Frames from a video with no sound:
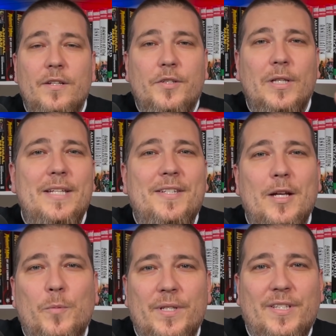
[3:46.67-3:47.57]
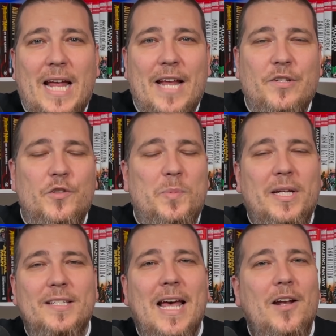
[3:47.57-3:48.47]
So let's stick with statues,
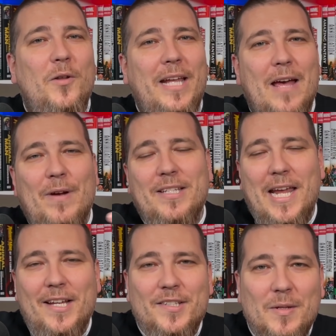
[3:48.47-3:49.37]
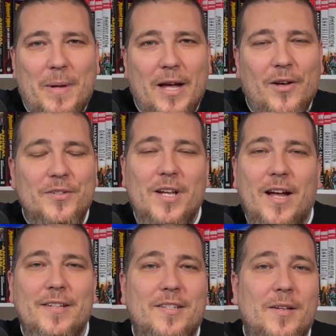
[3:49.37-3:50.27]
because not only have I taken some L's
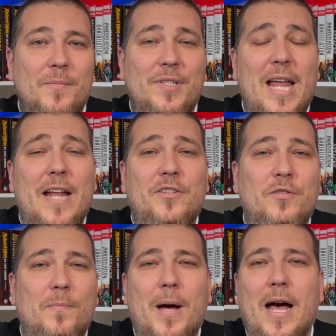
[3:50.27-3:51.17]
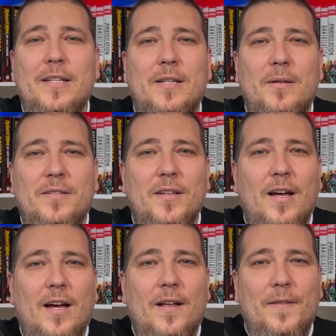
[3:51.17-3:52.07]
on some statue deposits
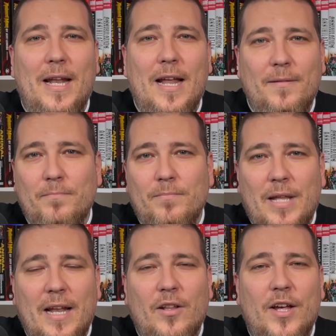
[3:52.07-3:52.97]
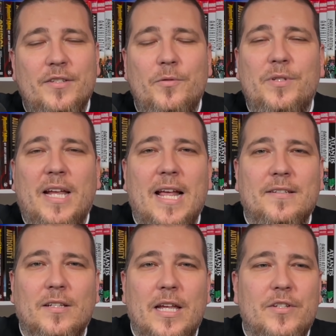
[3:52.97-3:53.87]
uh, that I that I lost due to
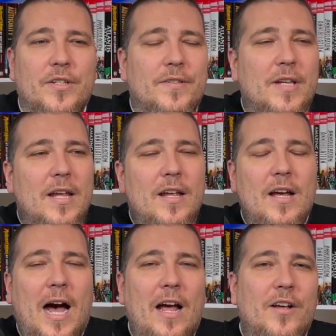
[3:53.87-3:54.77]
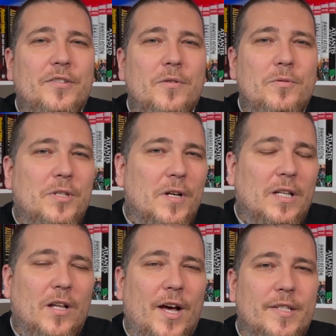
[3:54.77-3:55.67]
cancellations, I also took a
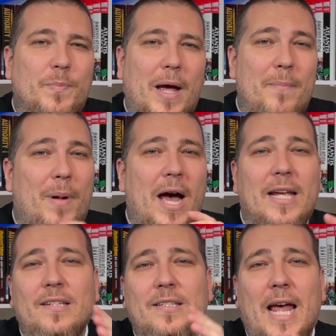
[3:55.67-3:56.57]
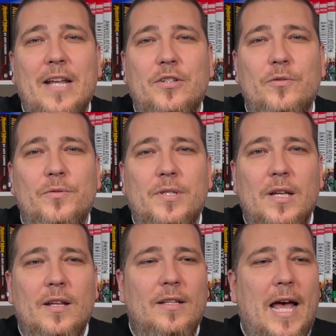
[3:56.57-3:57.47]
loss by buying statues
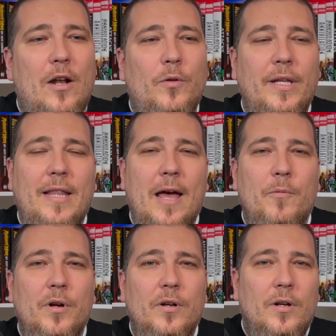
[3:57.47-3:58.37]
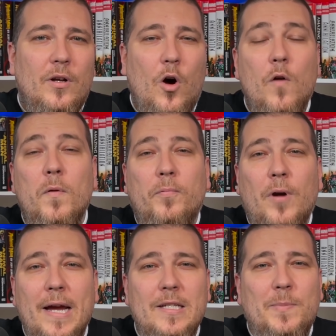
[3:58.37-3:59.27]
not only that were
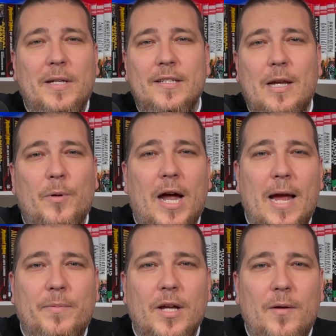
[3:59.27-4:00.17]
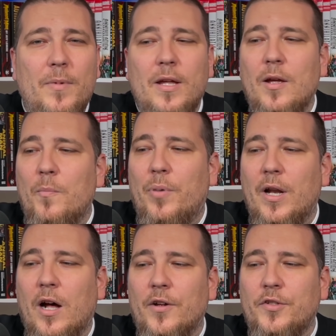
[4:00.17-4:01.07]
overpriced because they were hyped up,
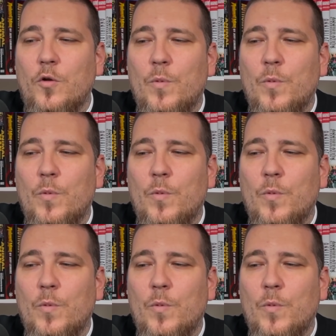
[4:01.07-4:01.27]
but also